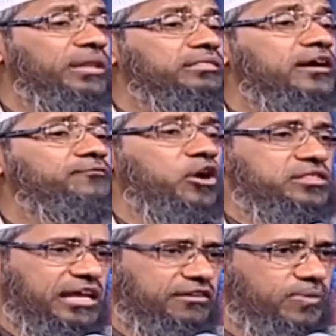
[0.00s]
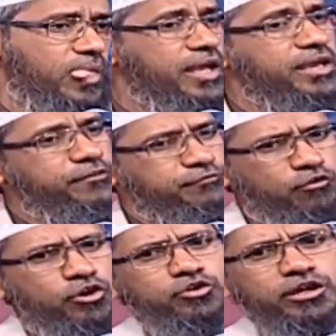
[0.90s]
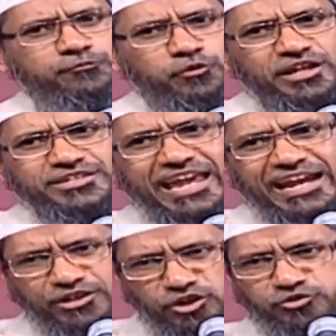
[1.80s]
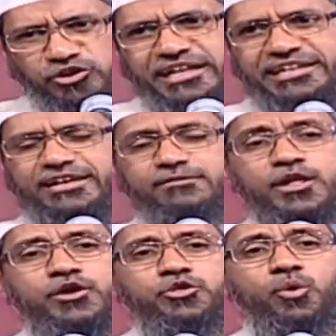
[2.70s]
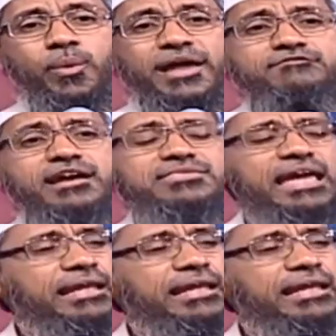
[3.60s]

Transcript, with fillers: is one-third for yourself. If you want to give full in charity also you can give. So when we are